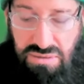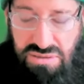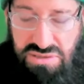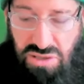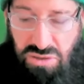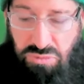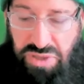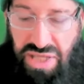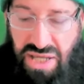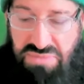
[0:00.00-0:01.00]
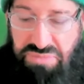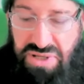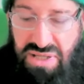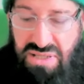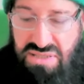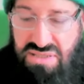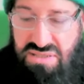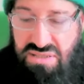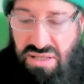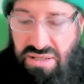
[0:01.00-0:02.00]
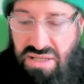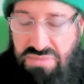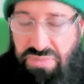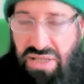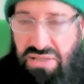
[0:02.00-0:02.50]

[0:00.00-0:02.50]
So we experience an aspect